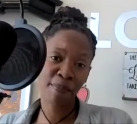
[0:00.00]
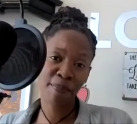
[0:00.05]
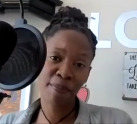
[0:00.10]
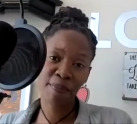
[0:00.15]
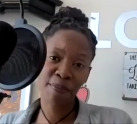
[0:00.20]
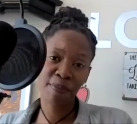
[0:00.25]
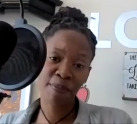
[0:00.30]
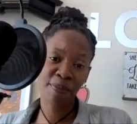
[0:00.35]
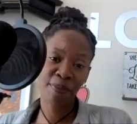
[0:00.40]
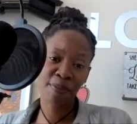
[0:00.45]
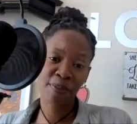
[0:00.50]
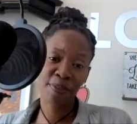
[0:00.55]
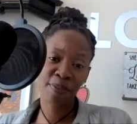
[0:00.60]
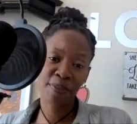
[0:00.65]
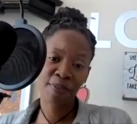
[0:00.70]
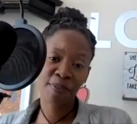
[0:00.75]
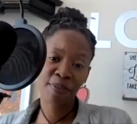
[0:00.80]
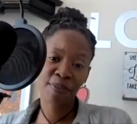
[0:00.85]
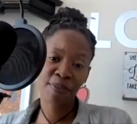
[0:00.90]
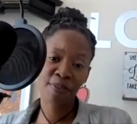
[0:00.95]

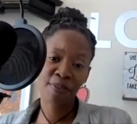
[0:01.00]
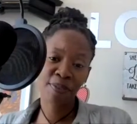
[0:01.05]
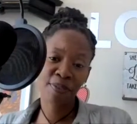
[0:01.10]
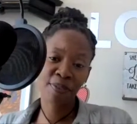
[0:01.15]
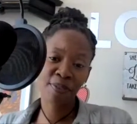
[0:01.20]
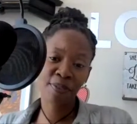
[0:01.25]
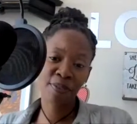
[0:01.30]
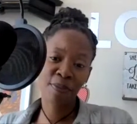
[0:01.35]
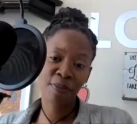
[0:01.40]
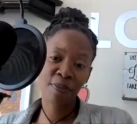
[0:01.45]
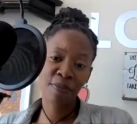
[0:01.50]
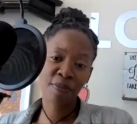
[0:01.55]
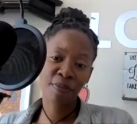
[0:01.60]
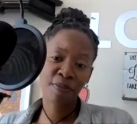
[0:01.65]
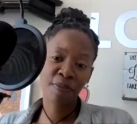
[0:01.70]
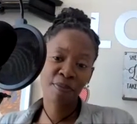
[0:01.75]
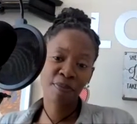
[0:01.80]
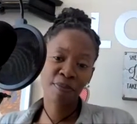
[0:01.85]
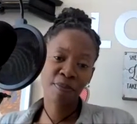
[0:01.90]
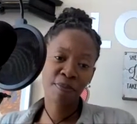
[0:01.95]

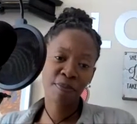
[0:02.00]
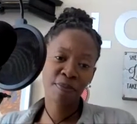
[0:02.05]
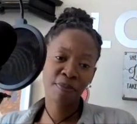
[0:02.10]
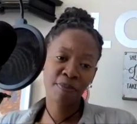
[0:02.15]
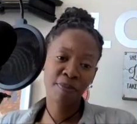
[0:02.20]
Nobody speaks.